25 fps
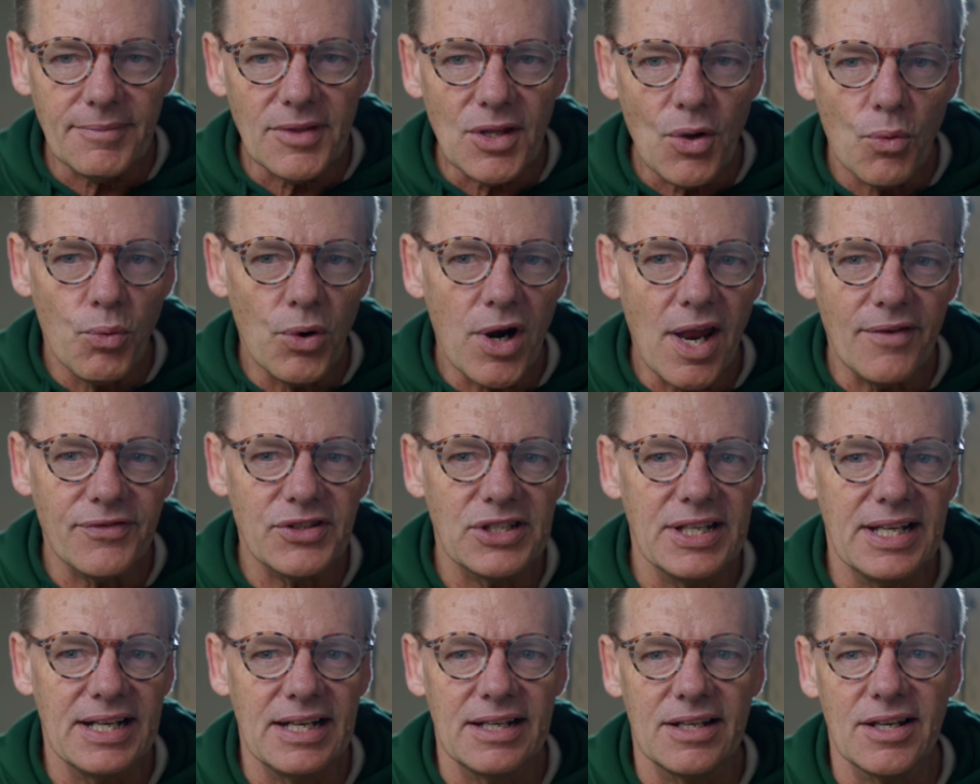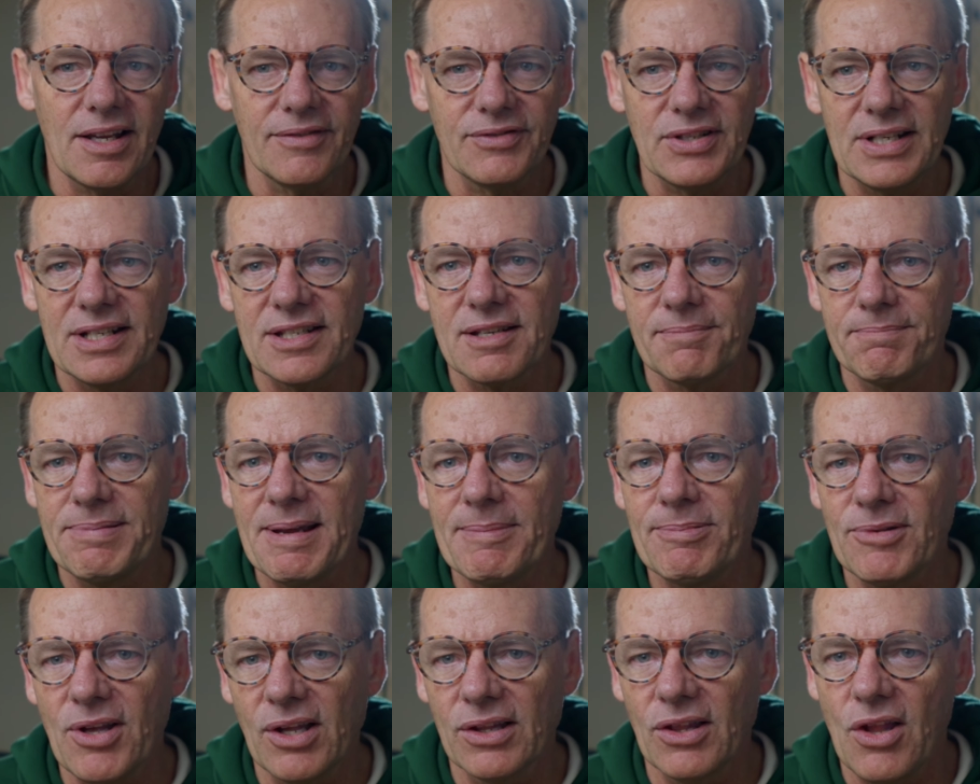what I've seen some
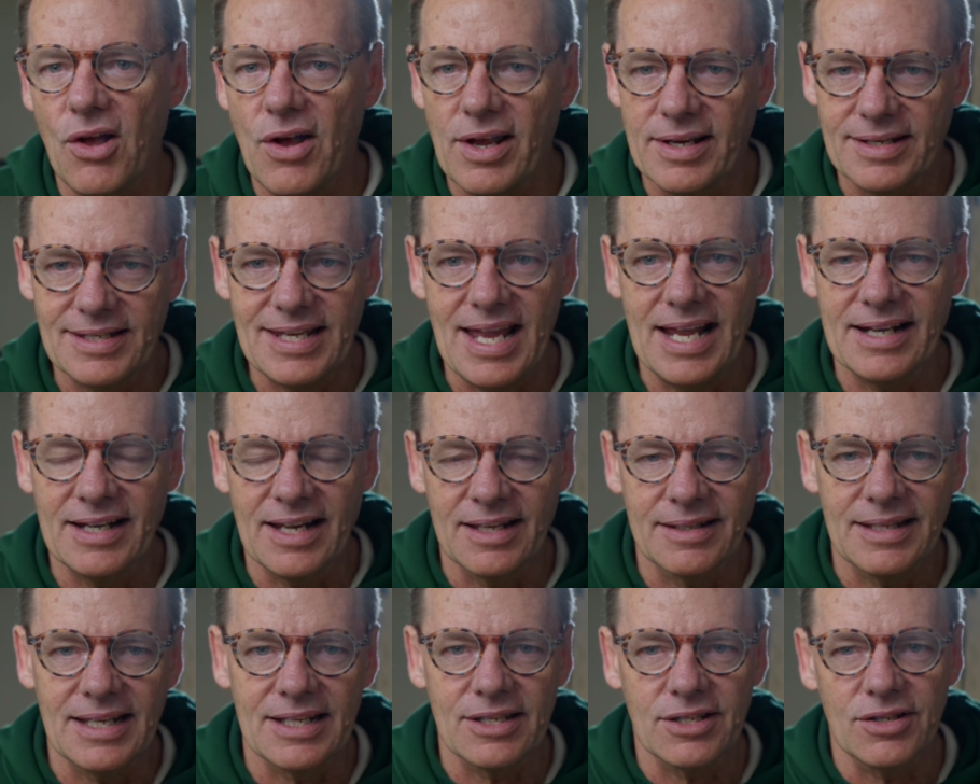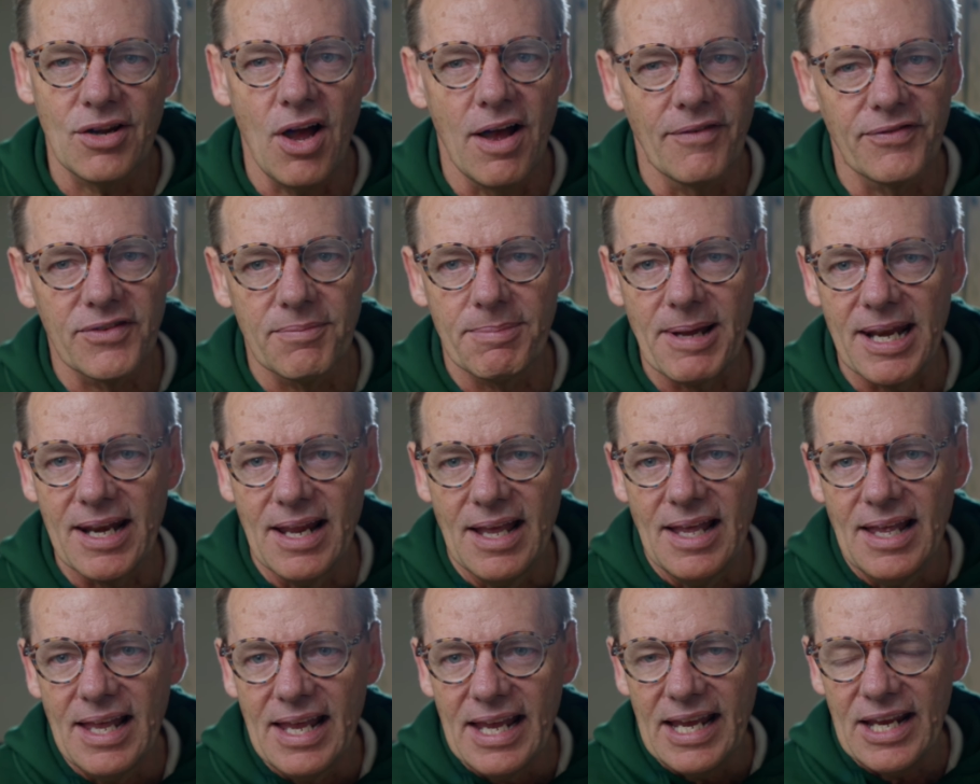people online saying that they're soft, but
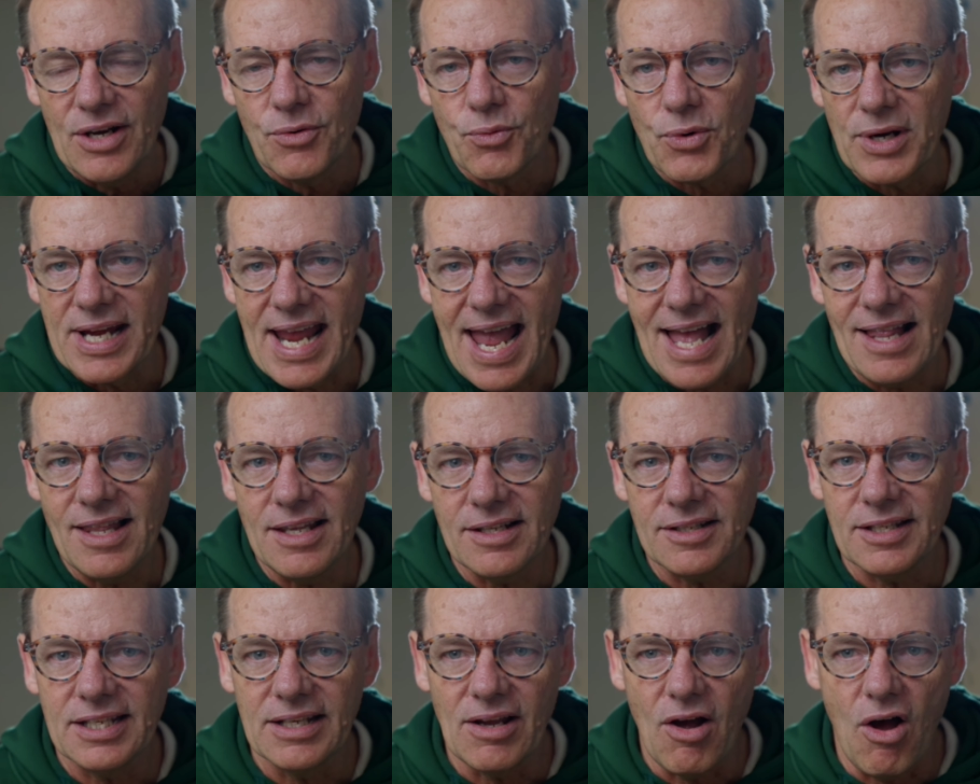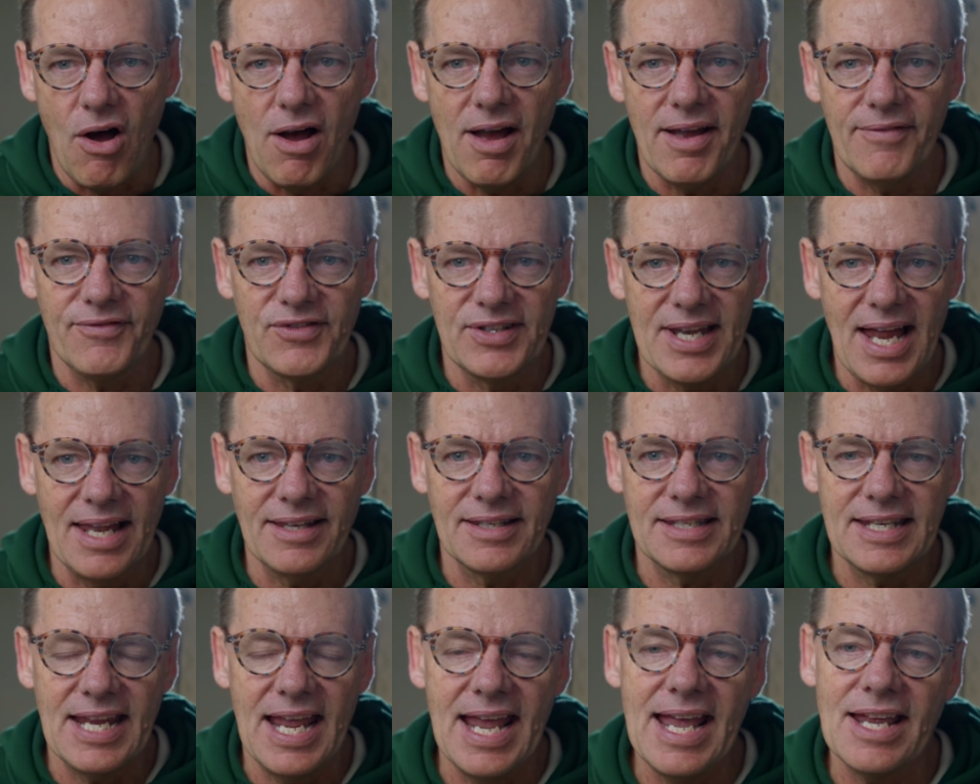in reality, I've
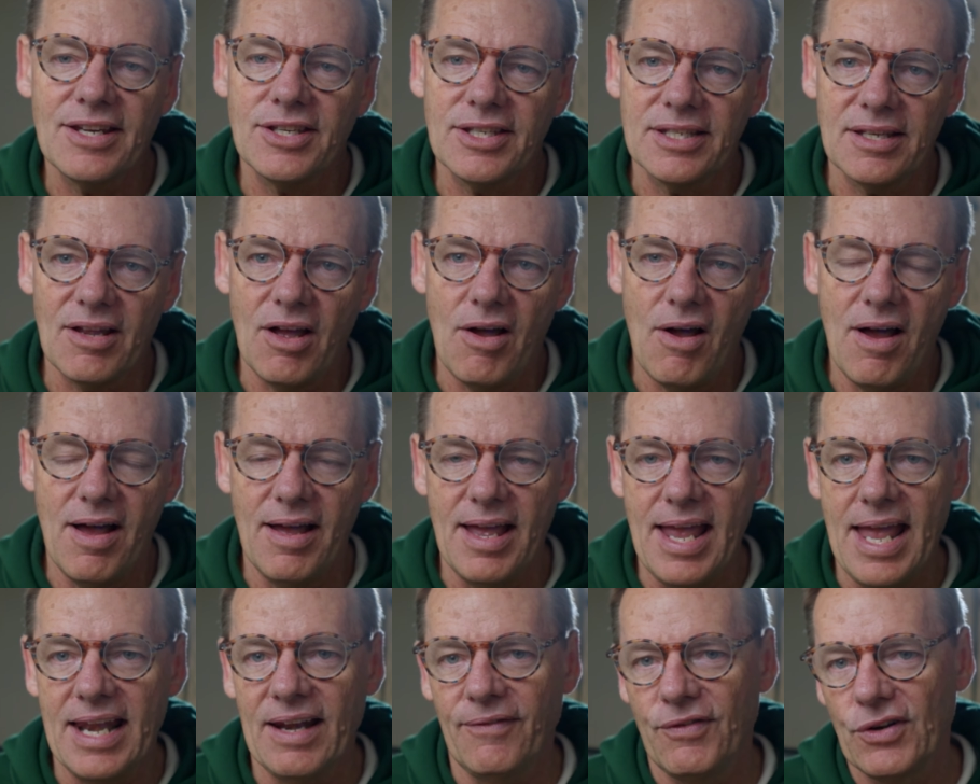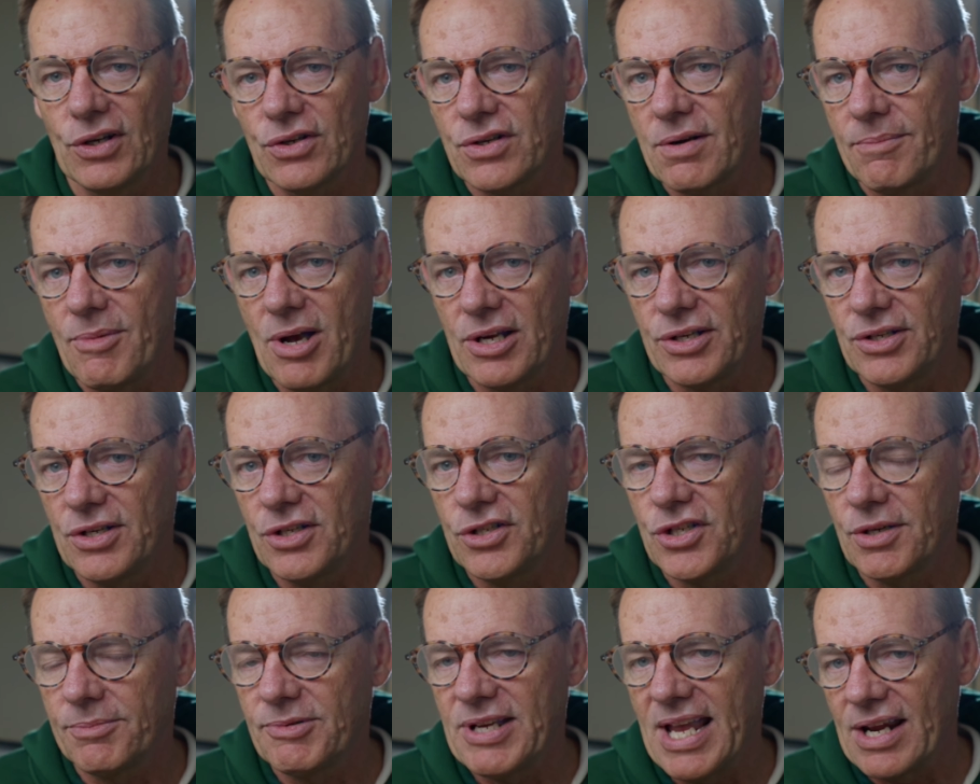done tests, and if you look on my
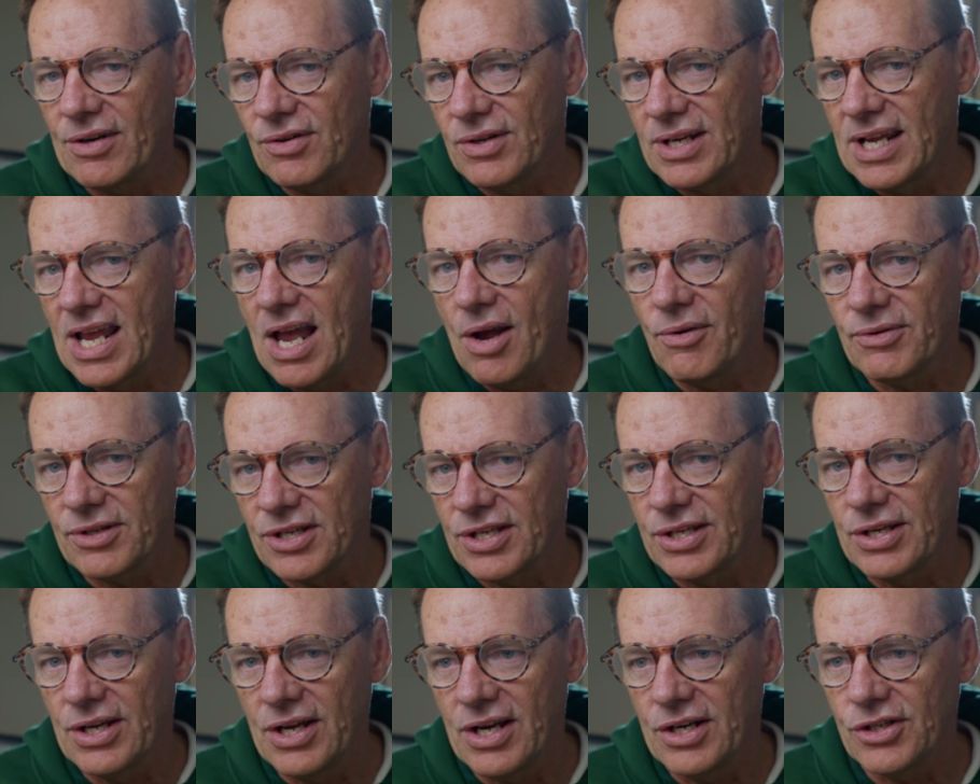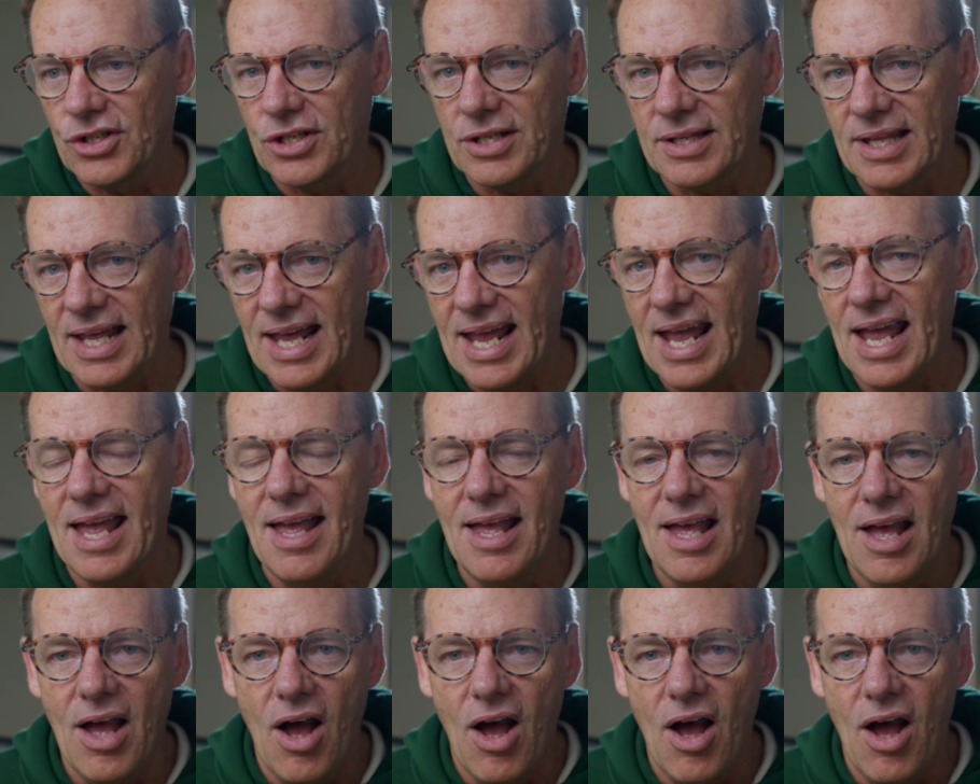YouTube channel, you go and search there.